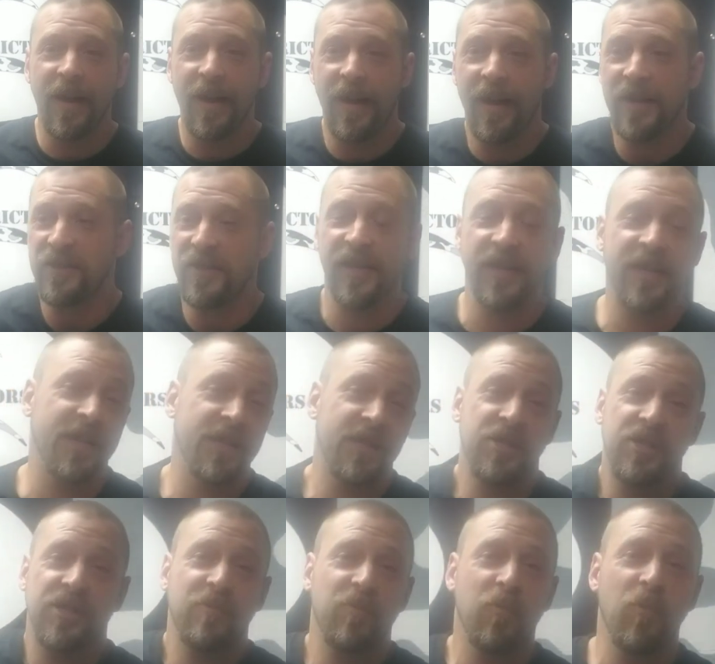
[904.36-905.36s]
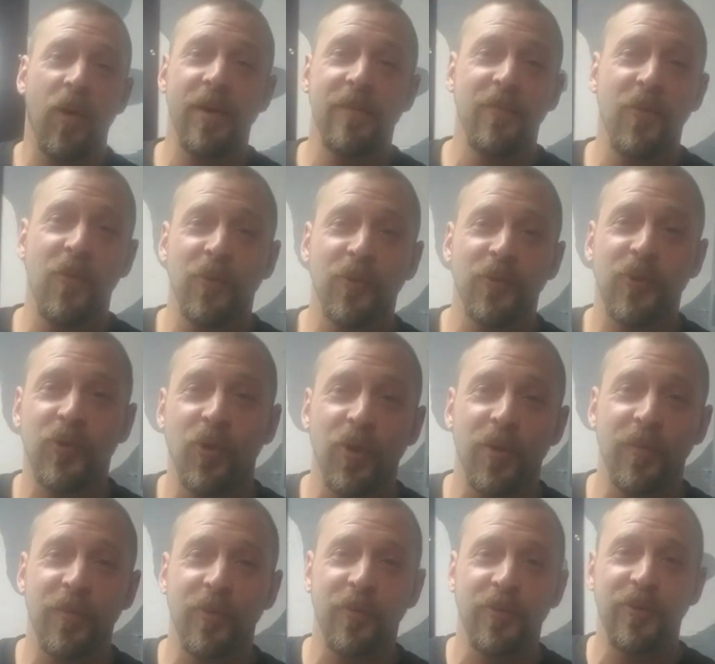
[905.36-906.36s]
Uh, I think it's just way more
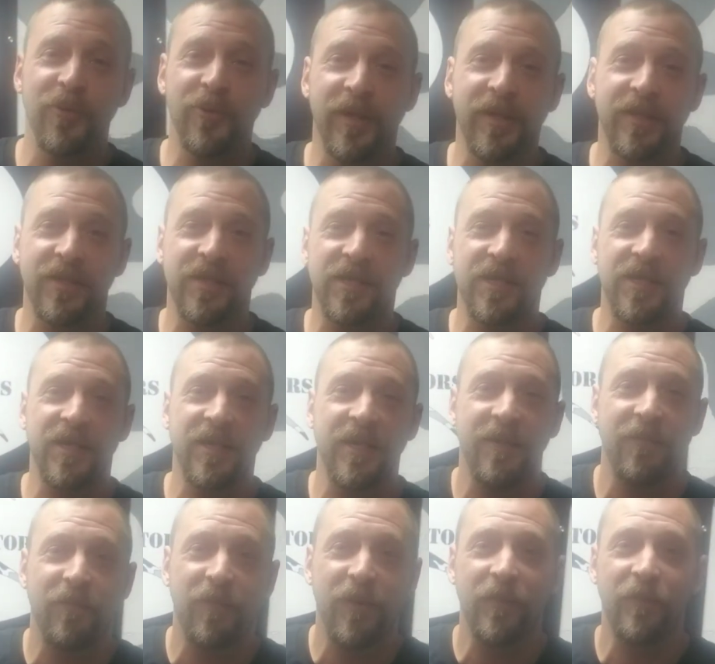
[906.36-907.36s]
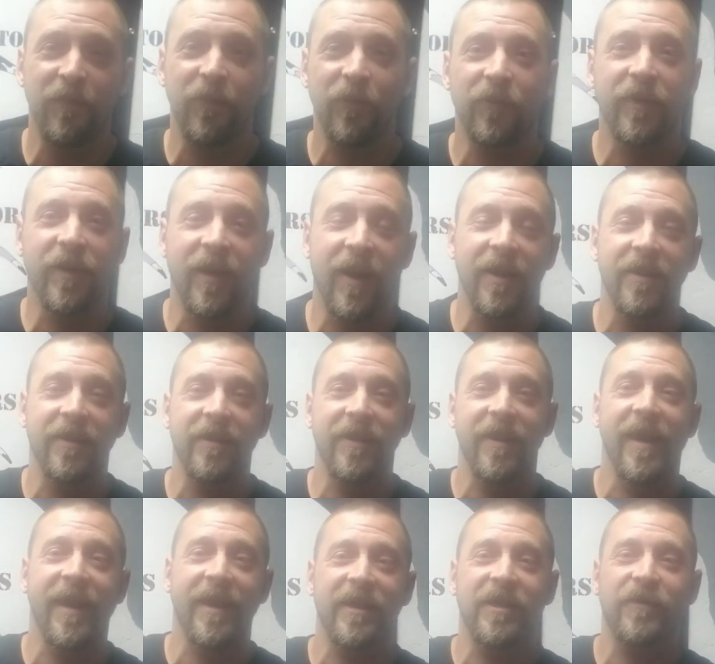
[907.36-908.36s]
enjoyable when you get to see people cut
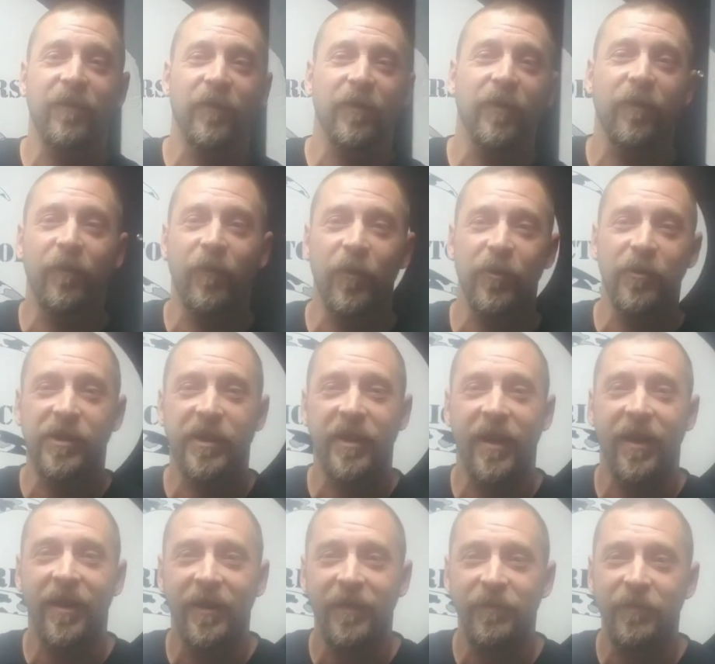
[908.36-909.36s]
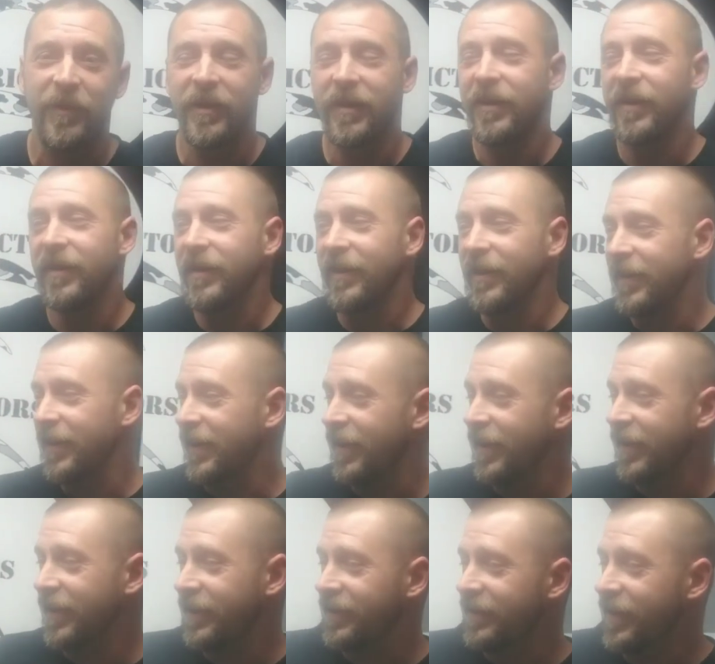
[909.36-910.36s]
eggs for the first time,
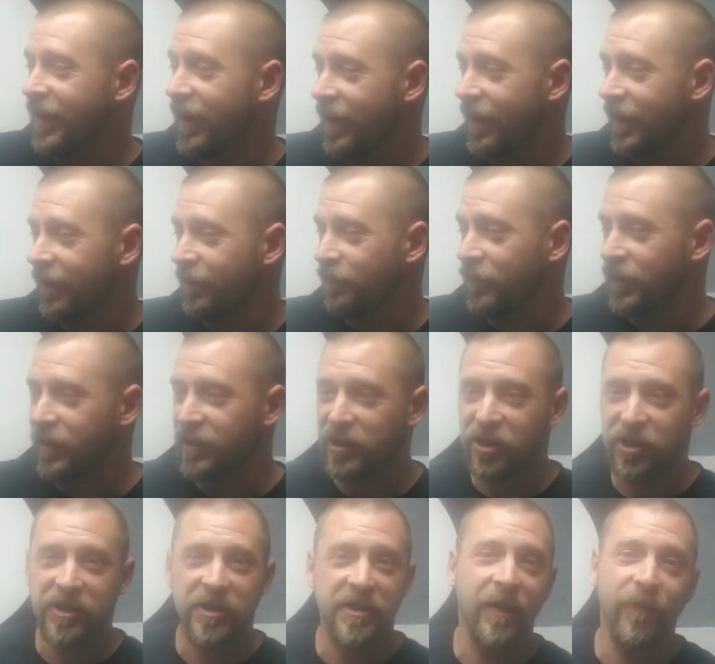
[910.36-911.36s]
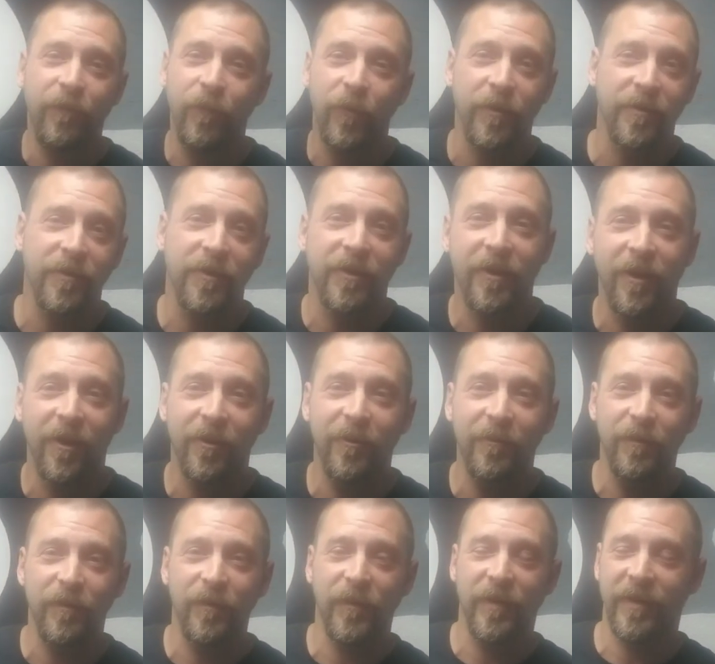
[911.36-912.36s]
and um, it's just different, you know,
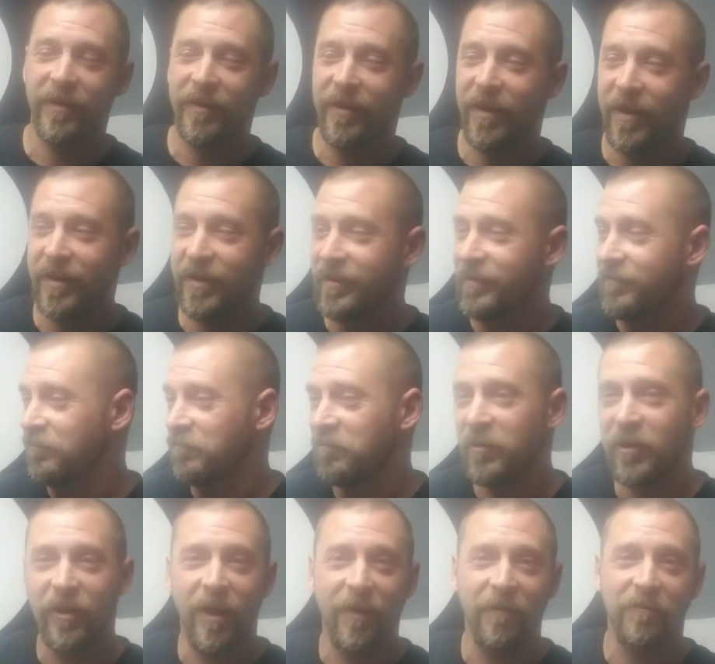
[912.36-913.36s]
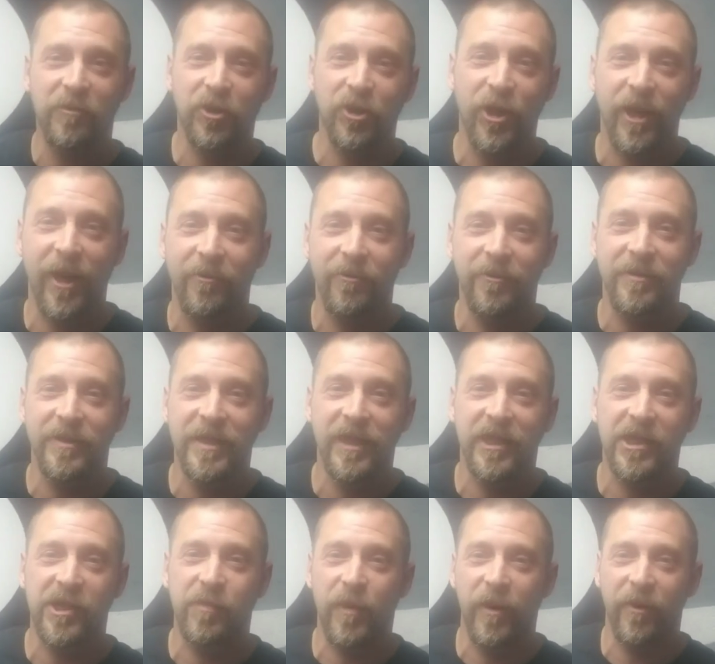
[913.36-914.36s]
and we love sharing the
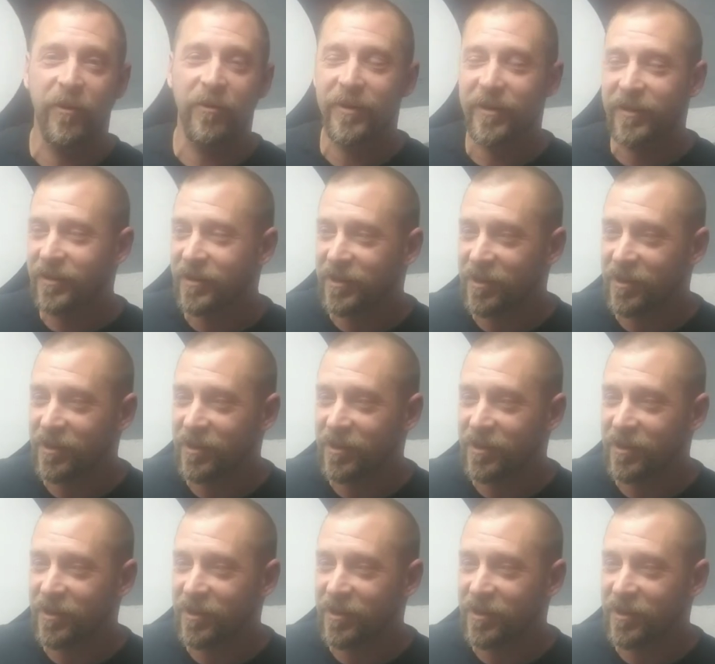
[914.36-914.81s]
experience.